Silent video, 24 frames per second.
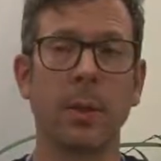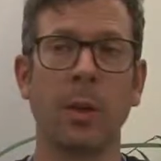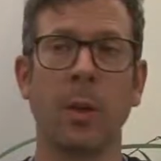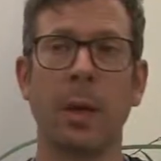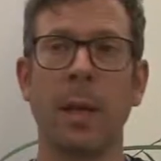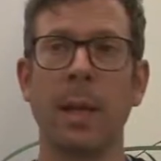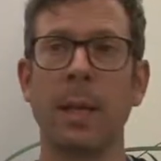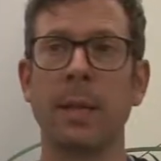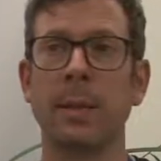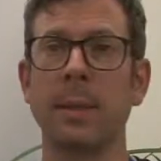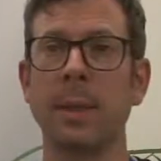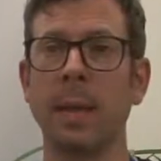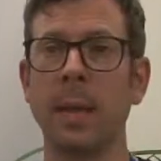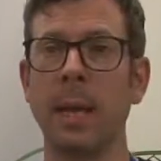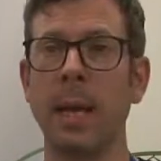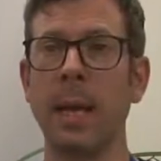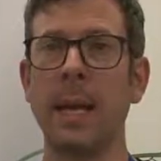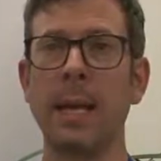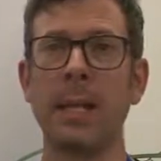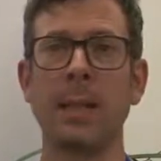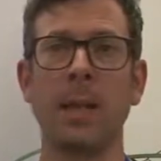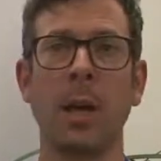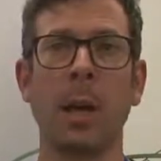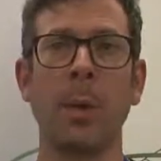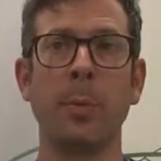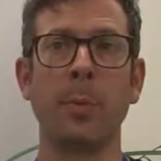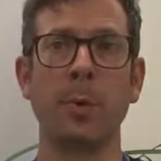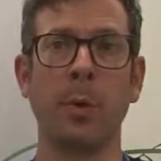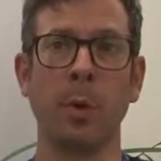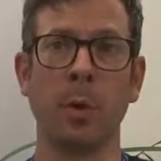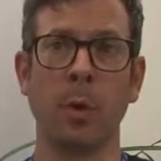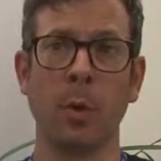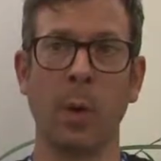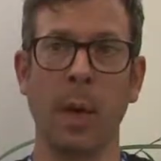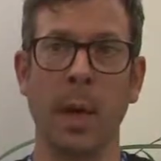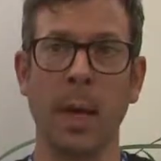It's up to
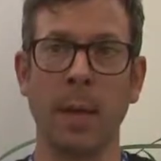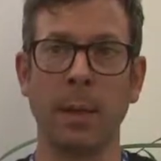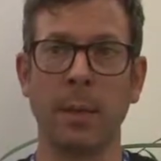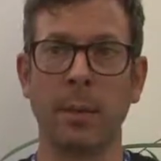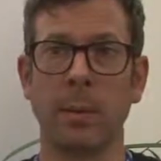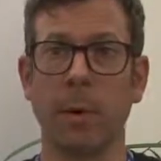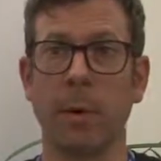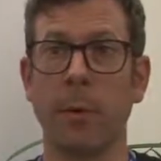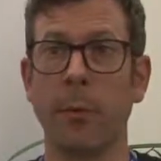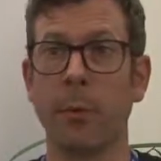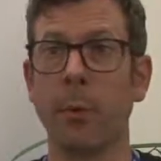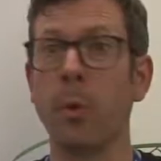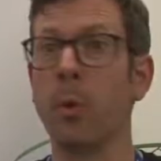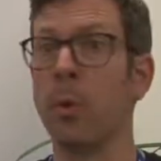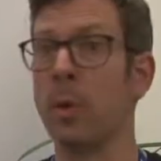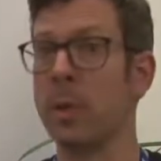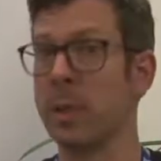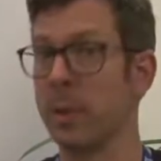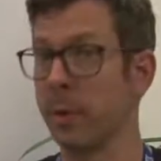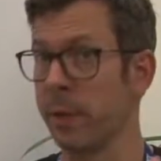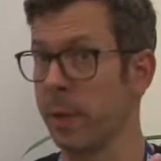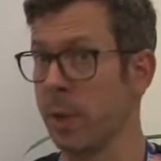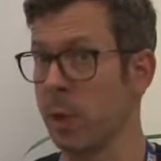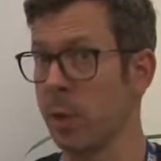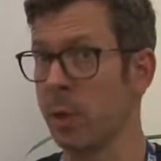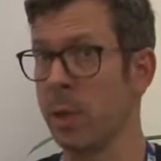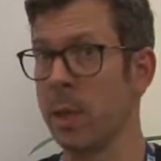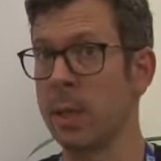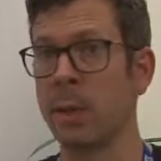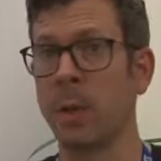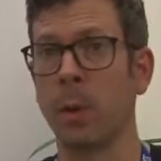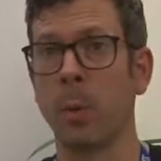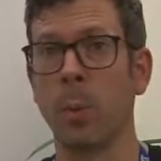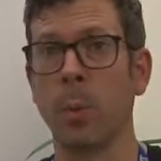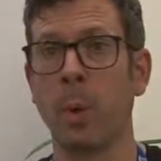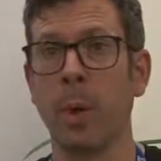you. And of course, Civilization
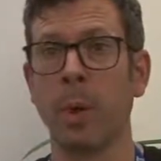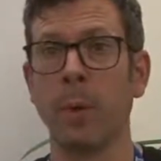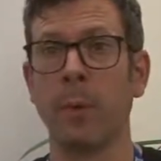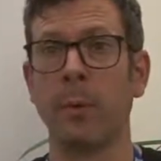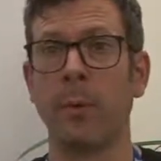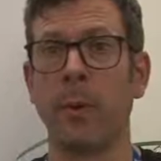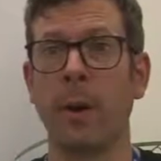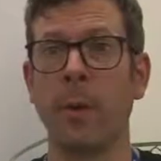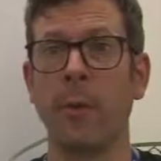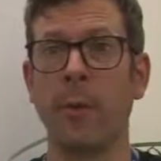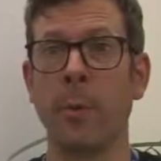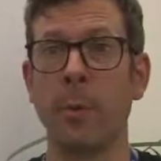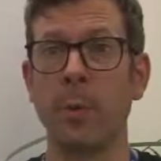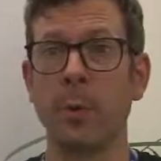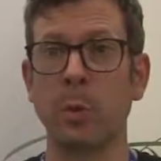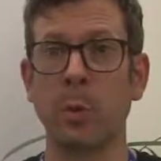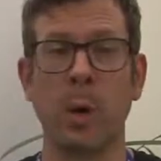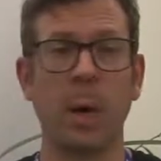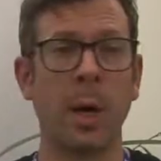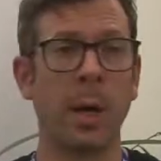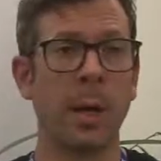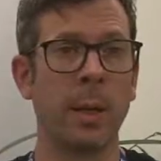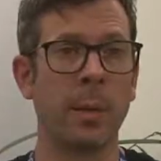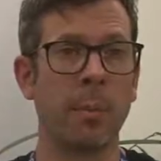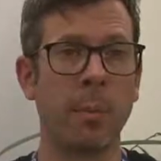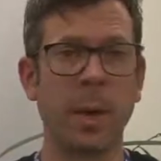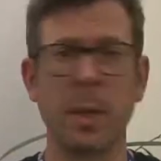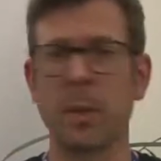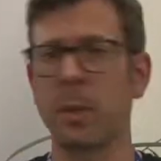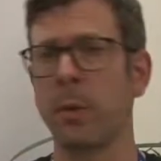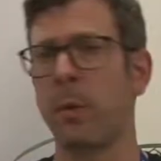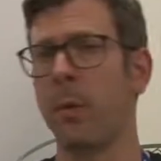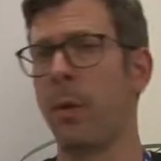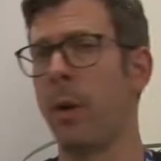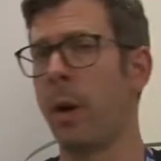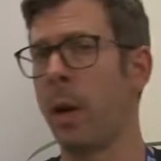is one very famous one.
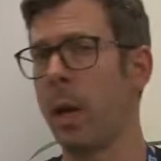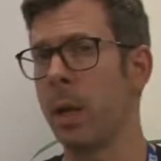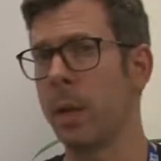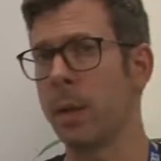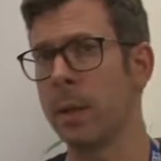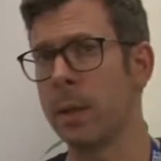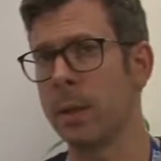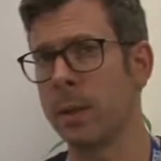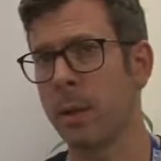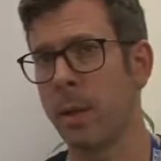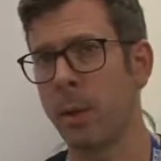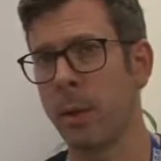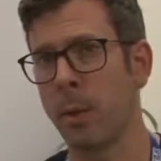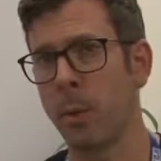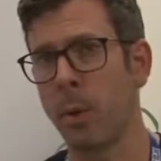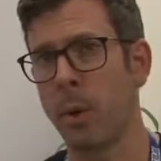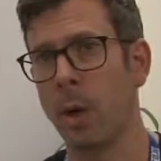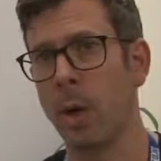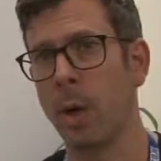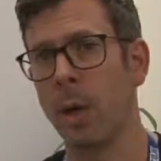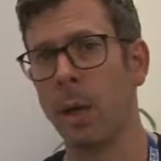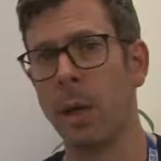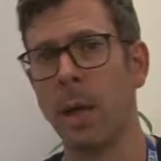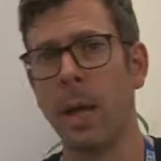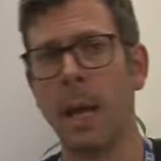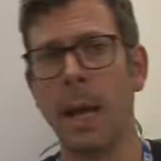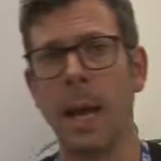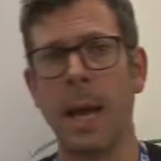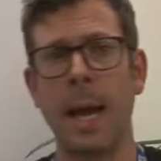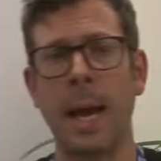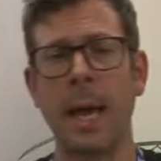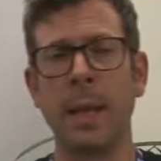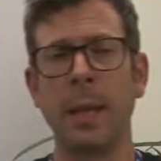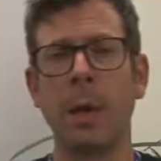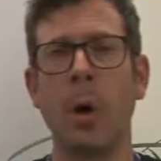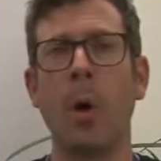Mass of Orion is another one,
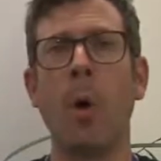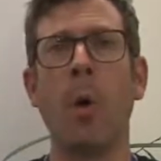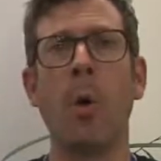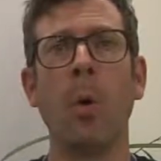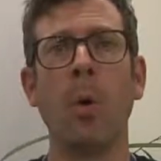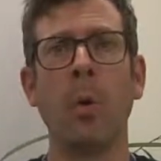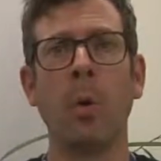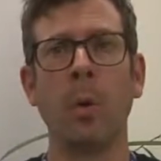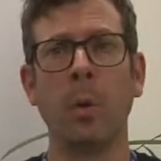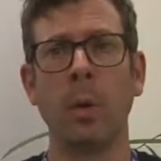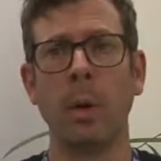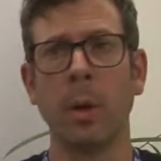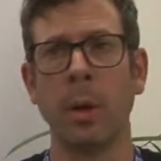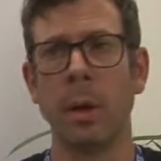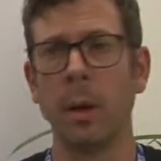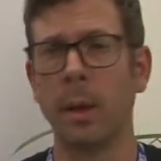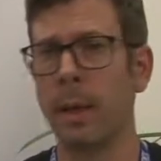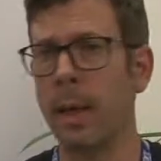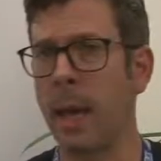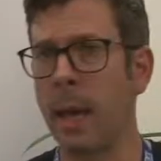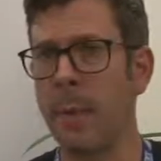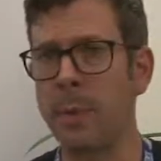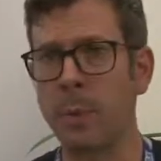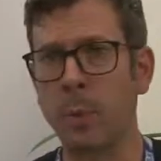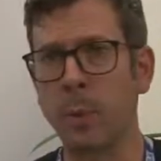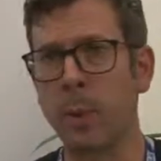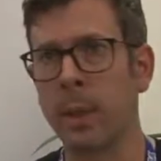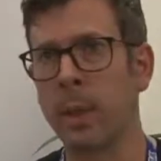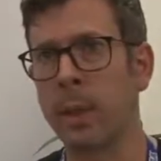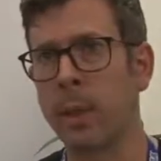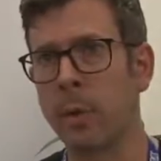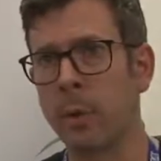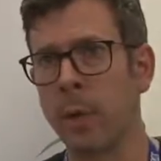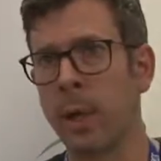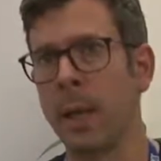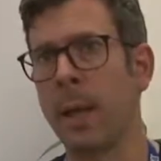and the whole games we
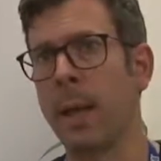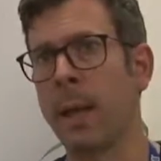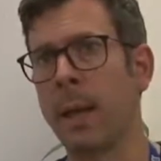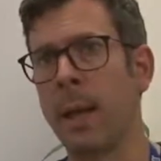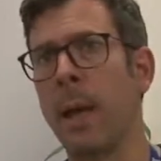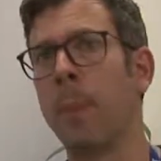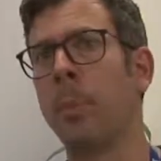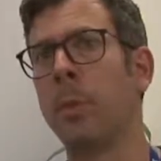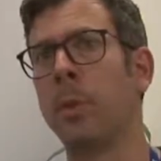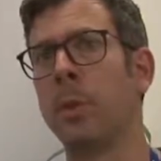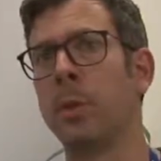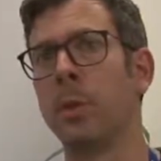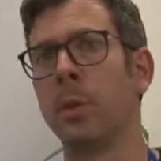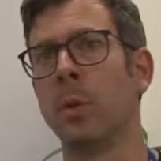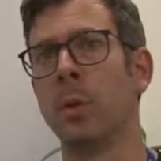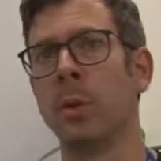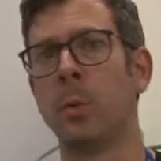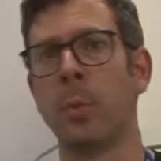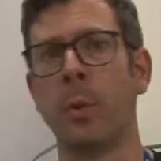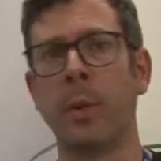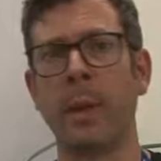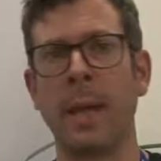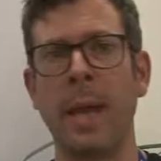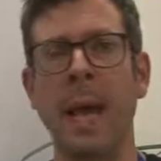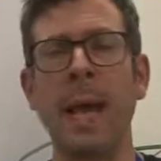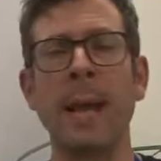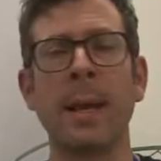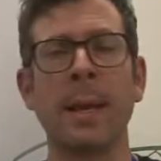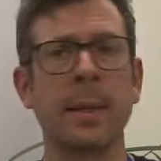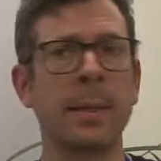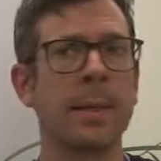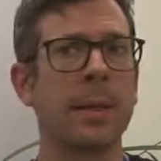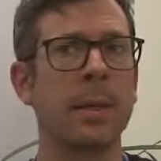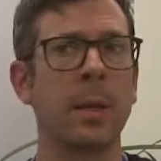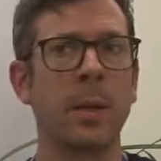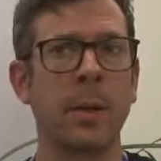created at Amplitude with the
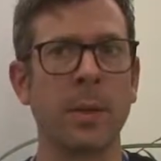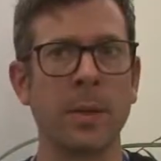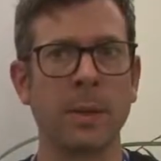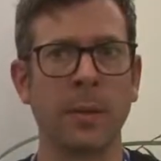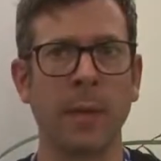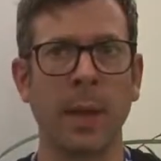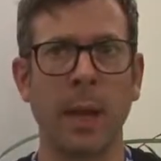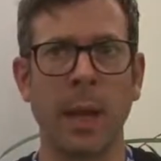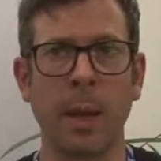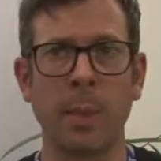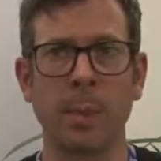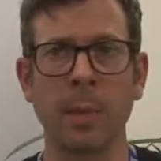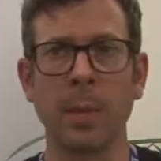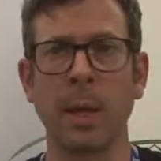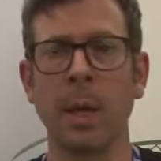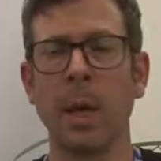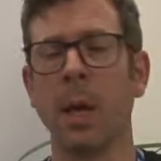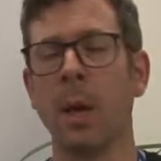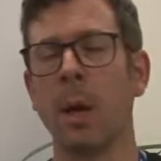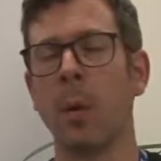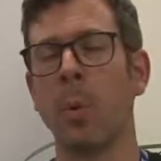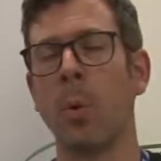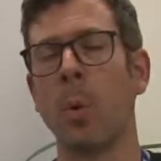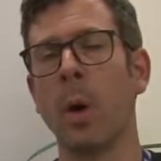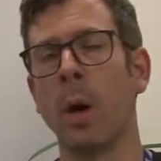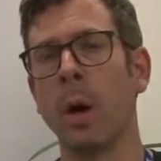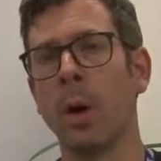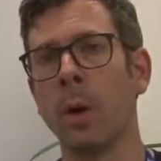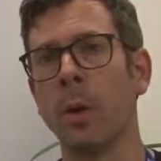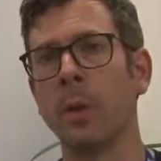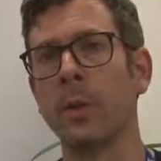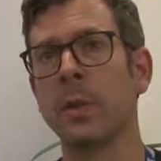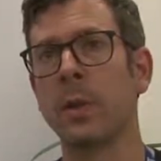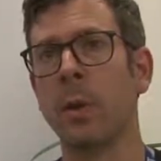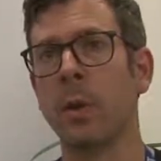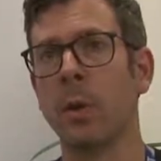endless series of games were
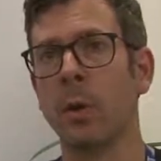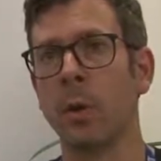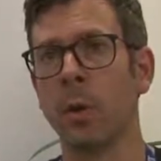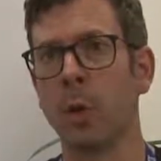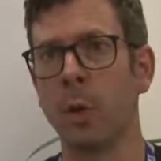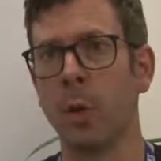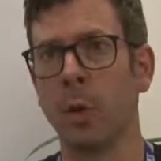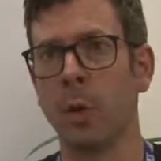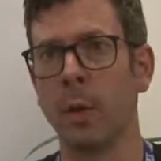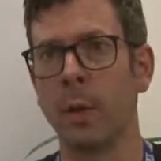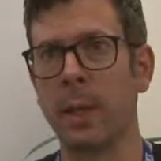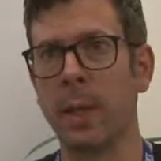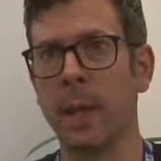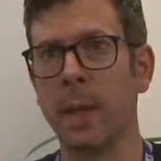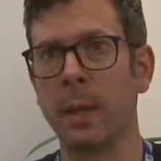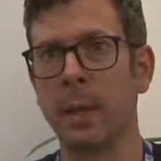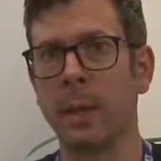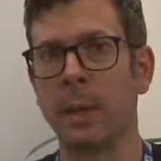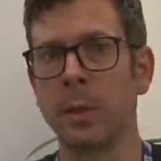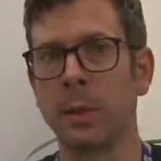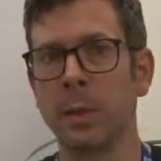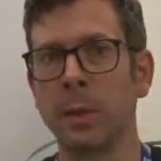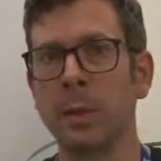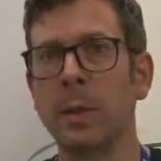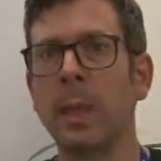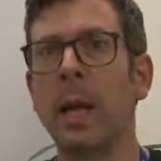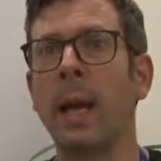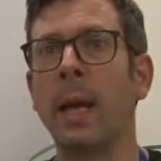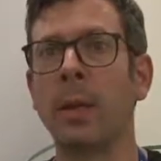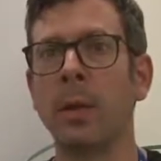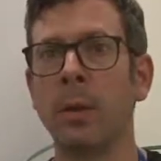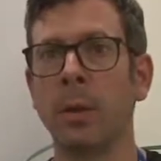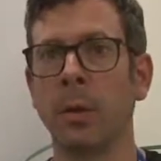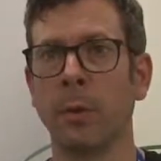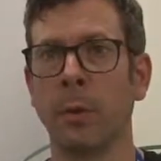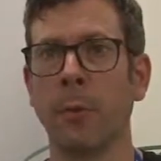also, the idea to
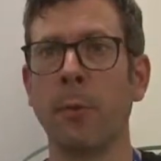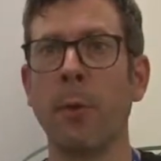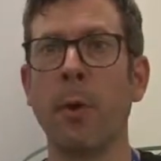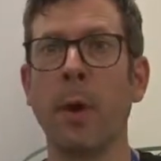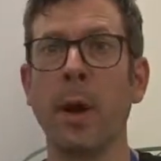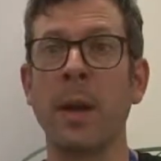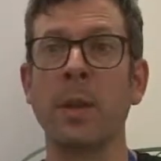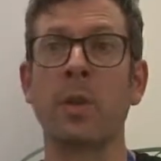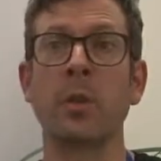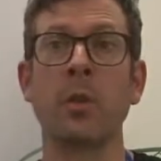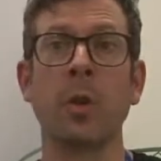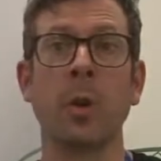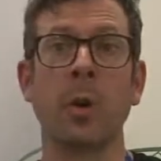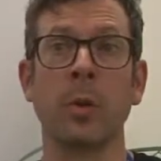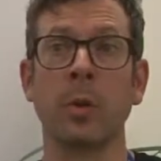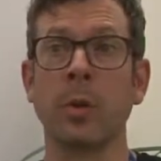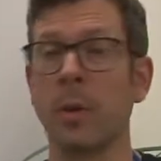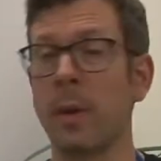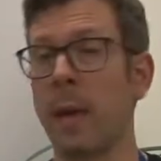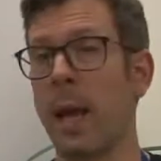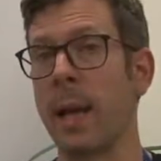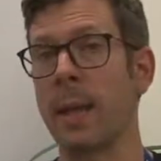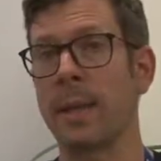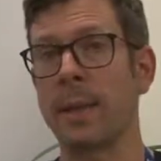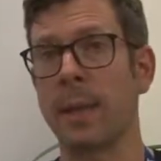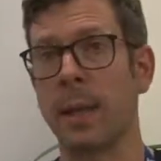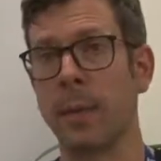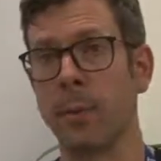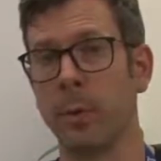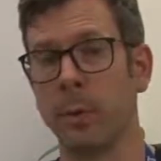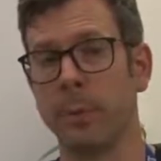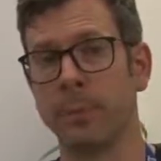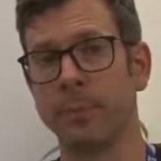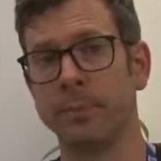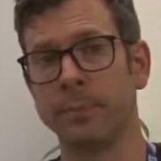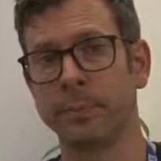take, the 4X genre to the next
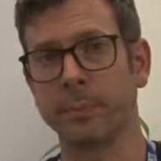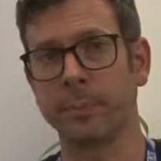level.